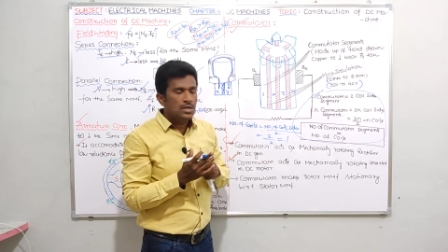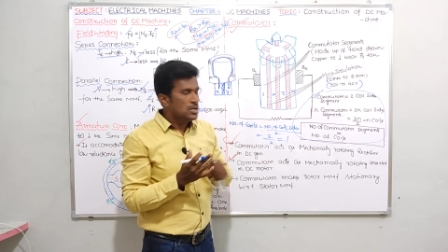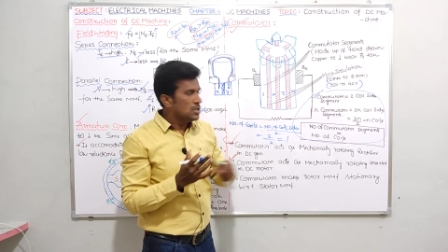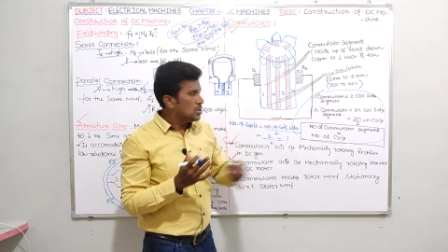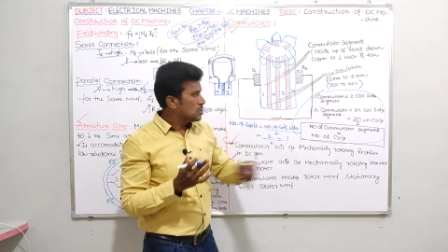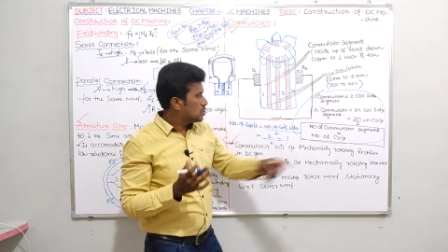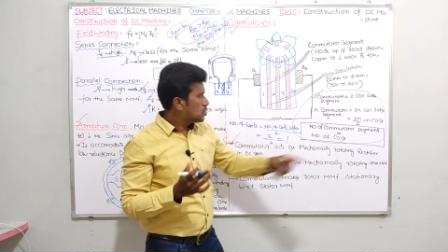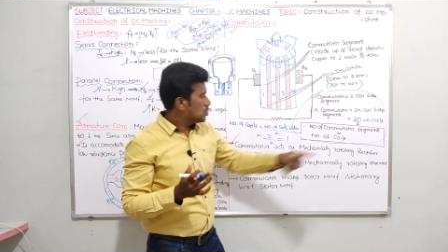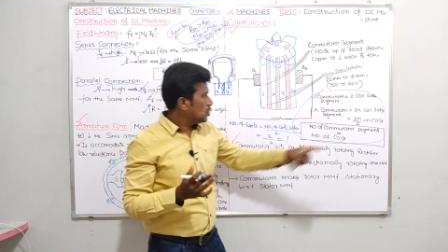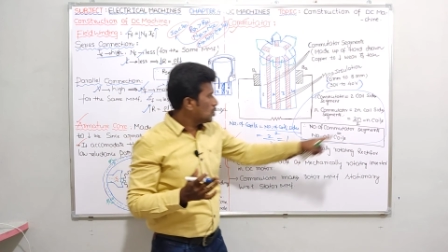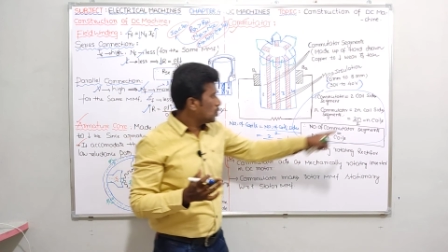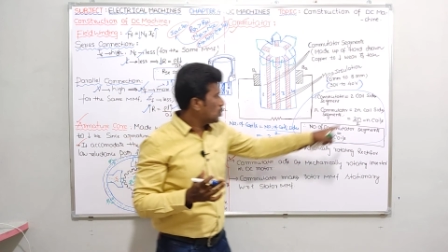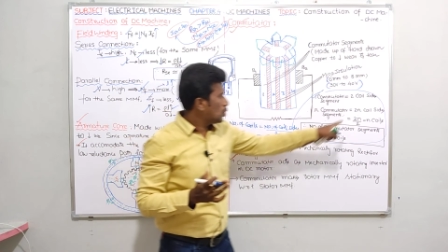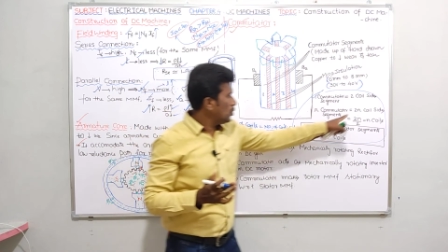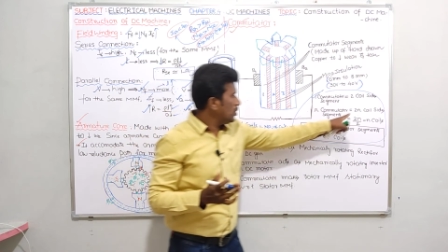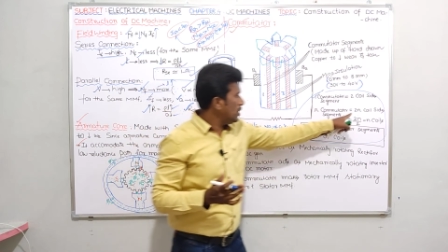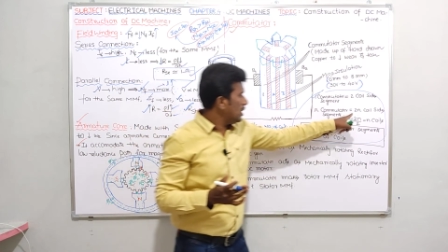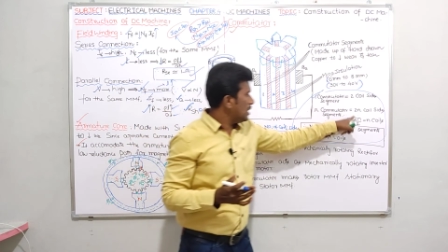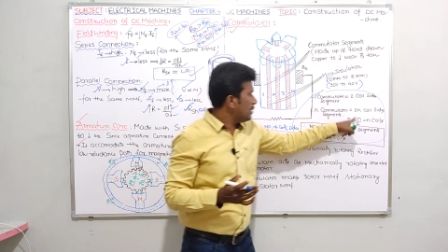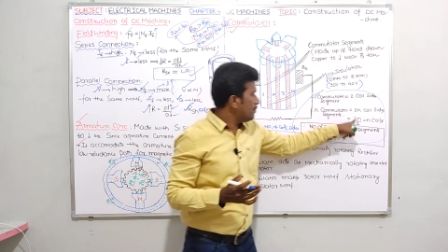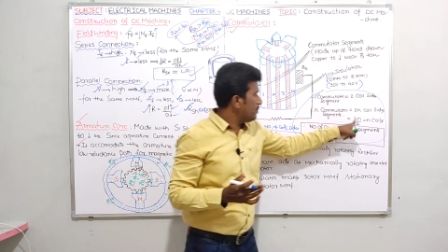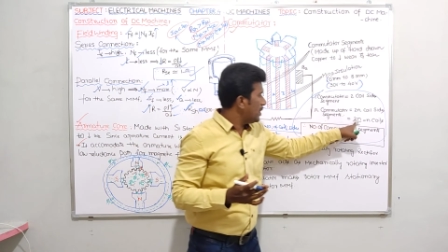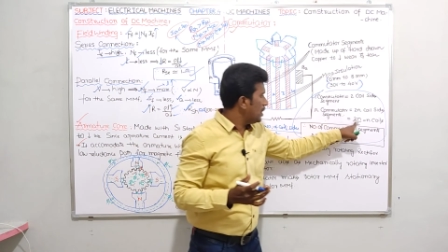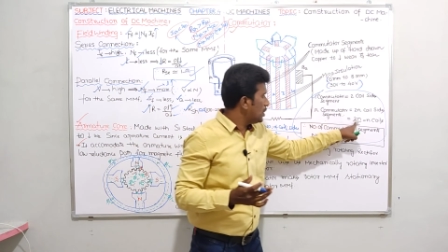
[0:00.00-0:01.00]
So
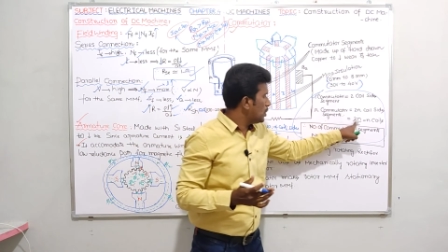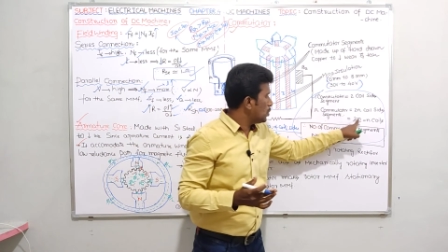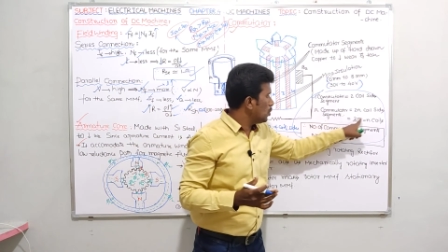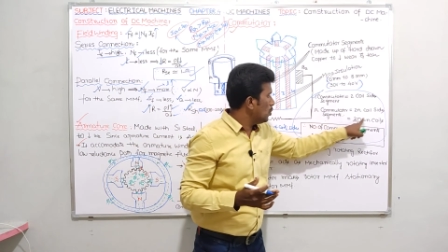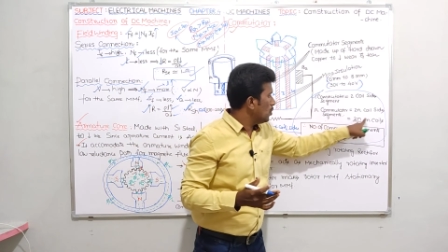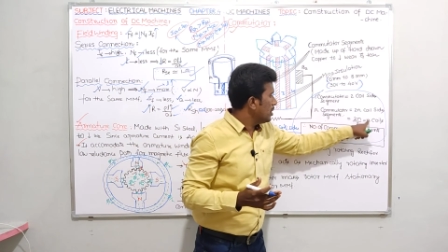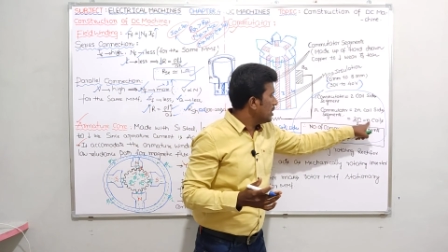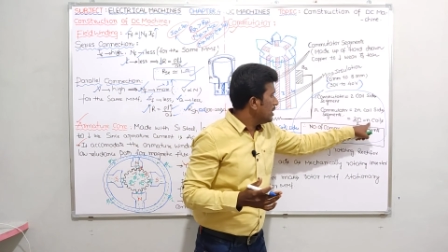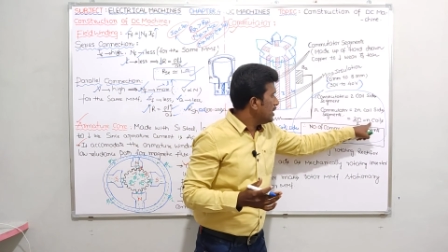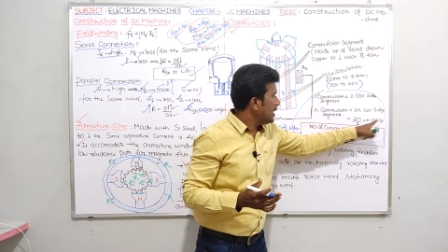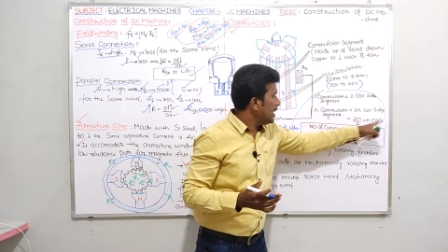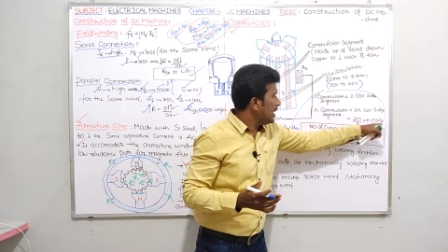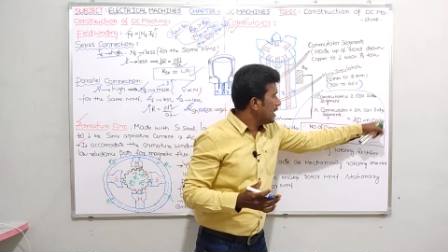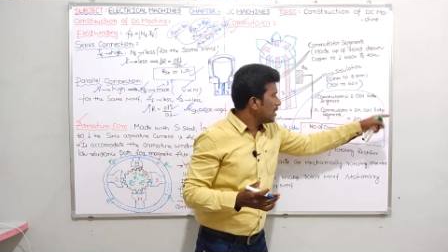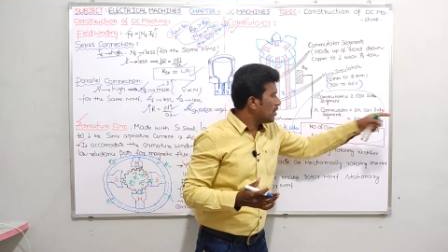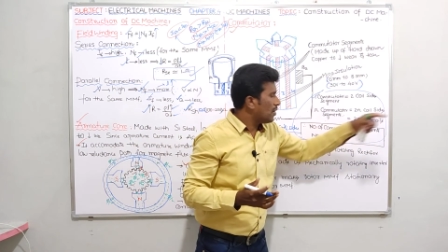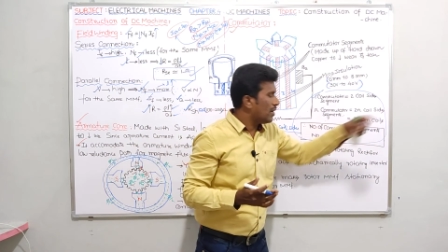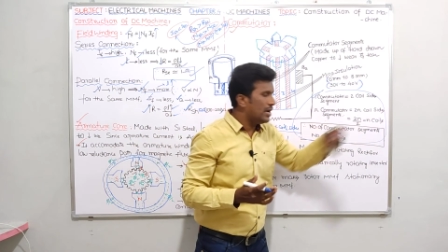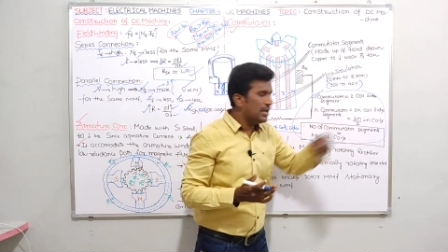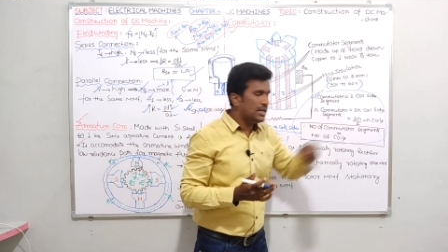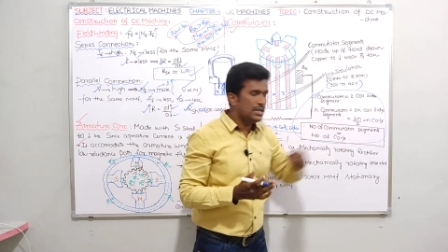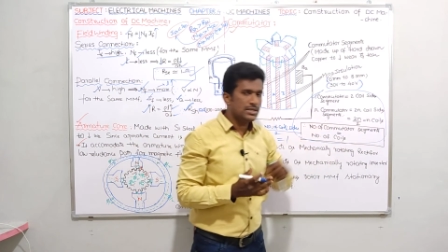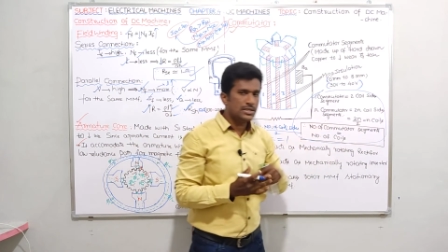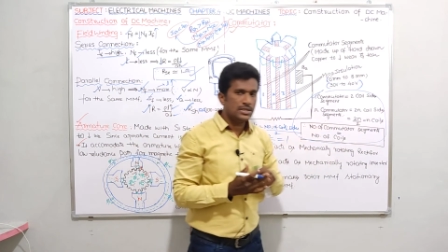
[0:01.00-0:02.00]
2n by 2, n
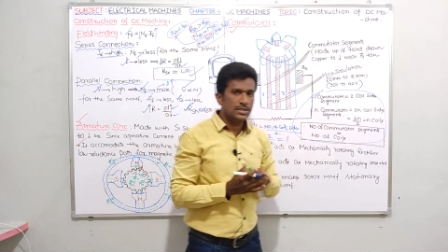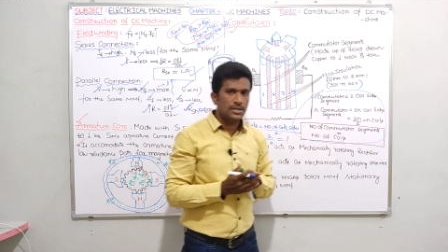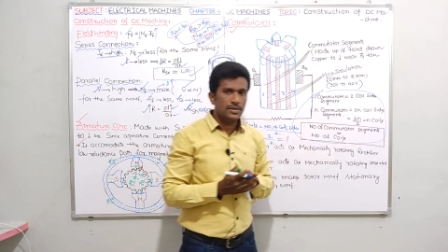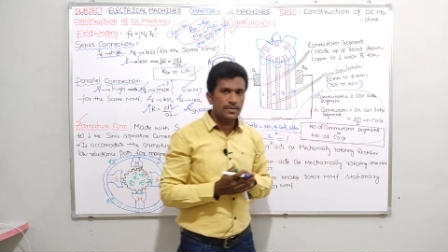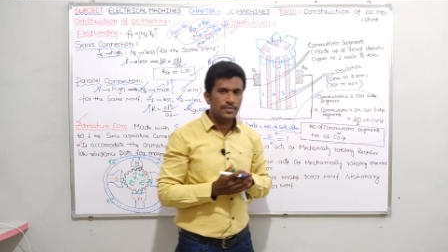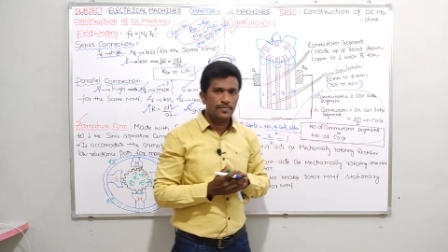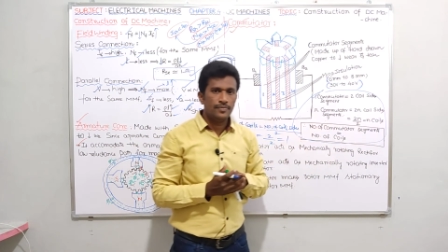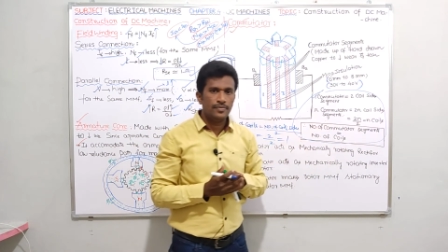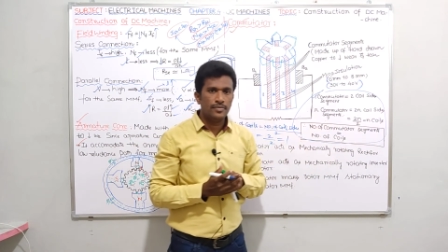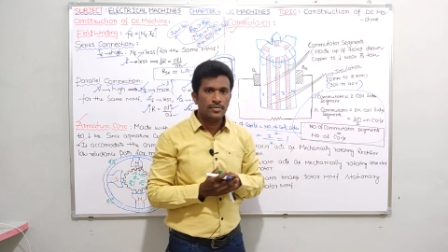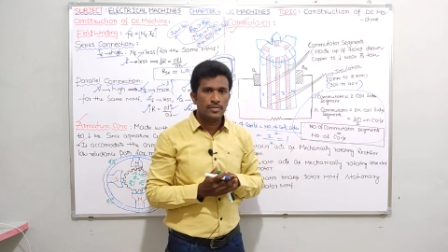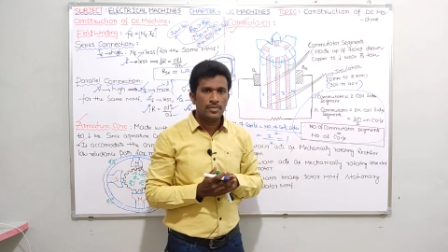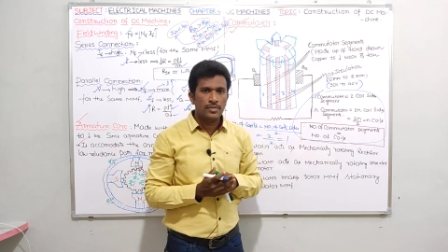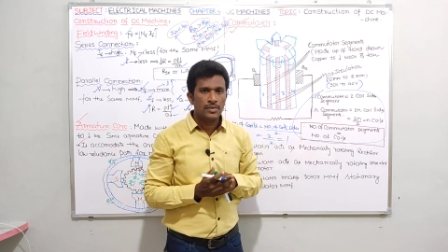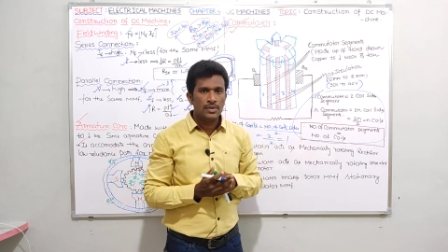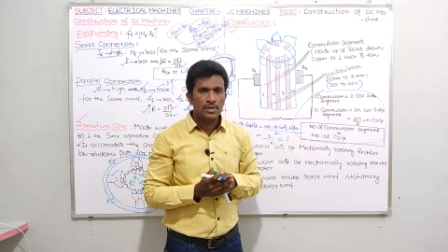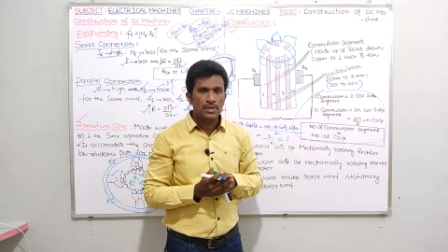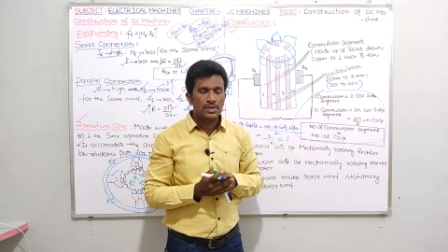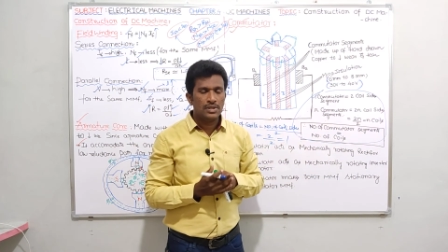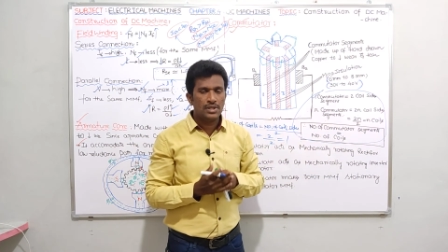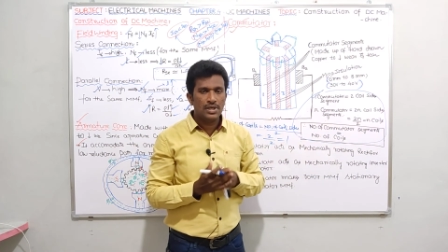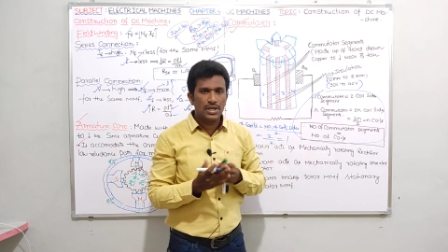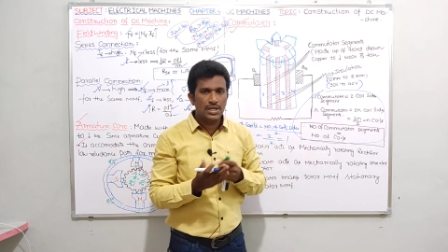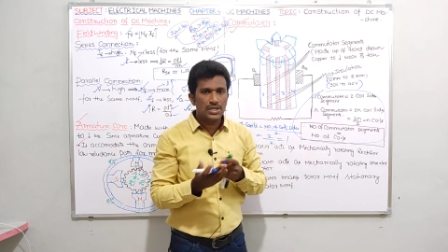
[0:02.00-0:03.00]
coils.
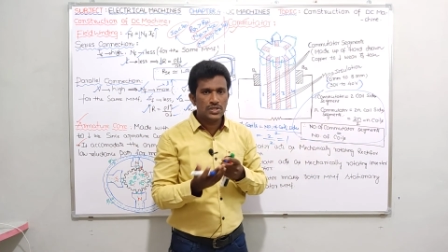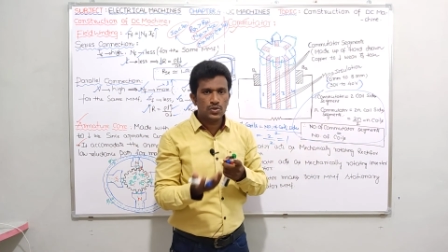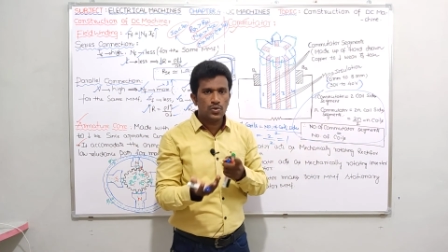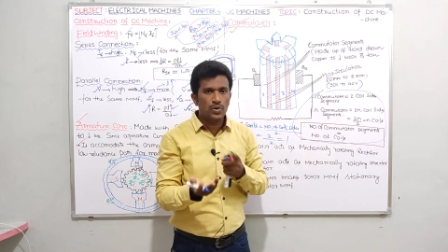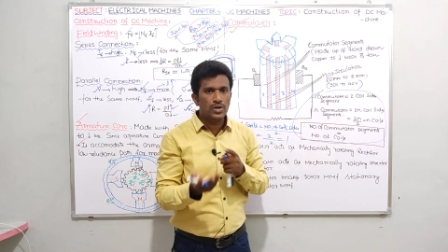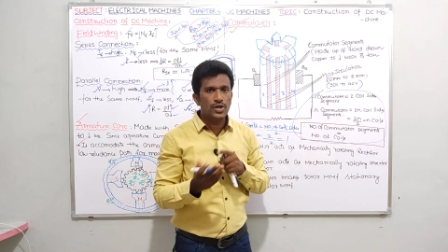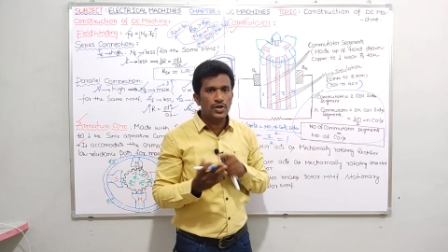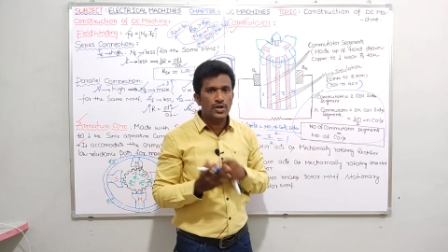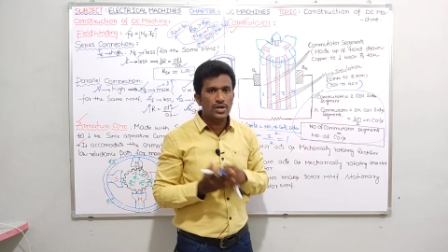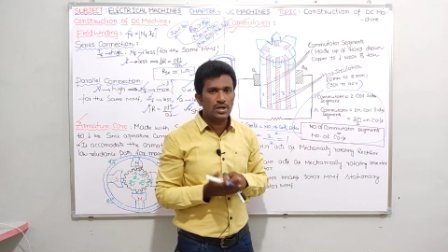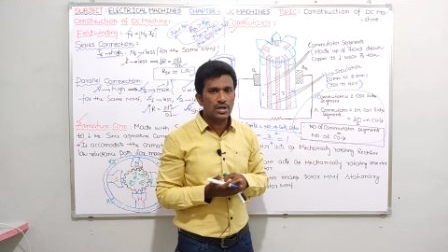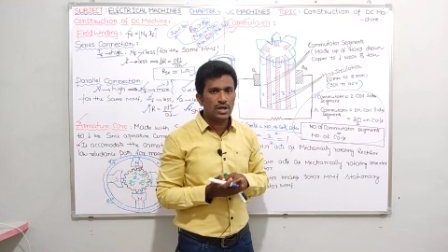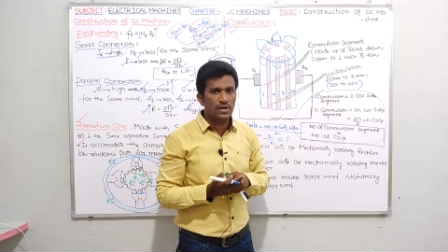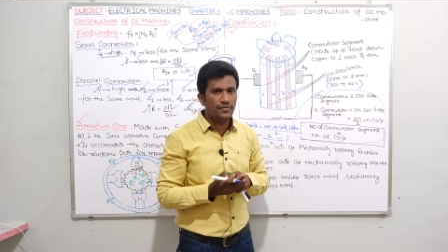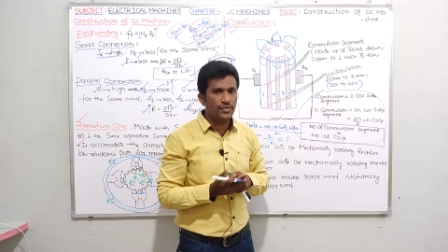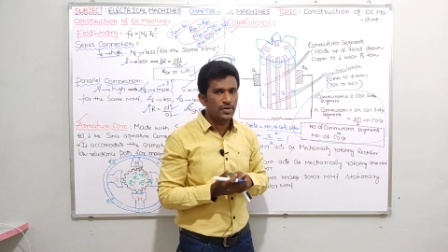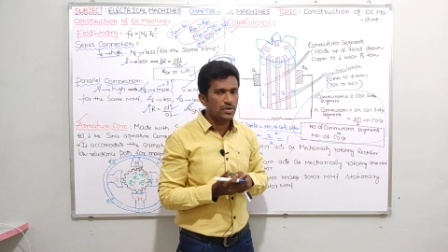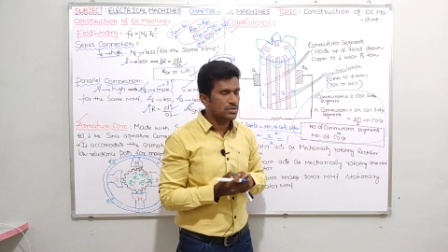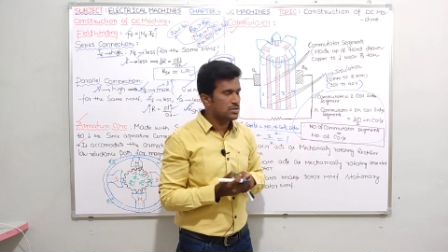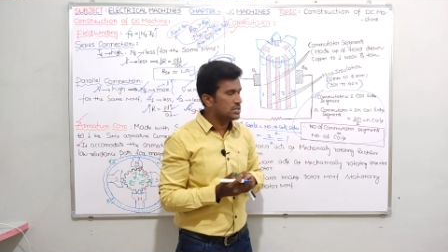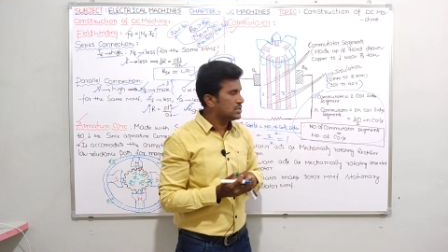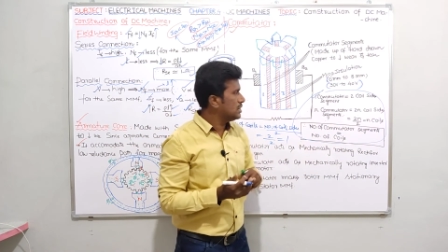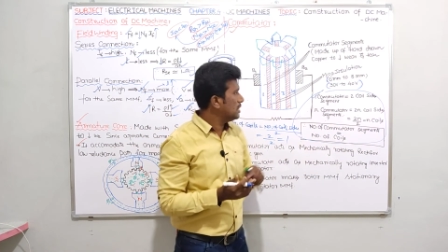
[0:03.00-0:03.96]
There is no need to confuse.